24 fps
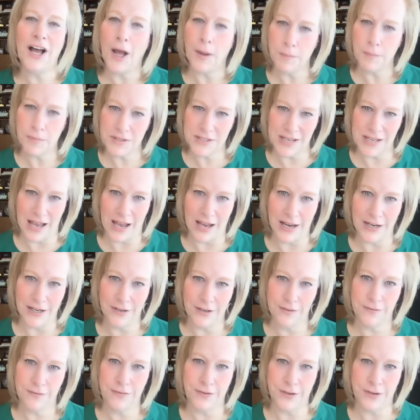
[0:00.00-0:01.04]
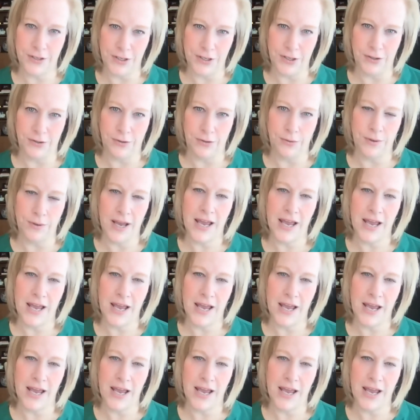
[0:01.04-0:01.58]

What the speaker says: upside for you,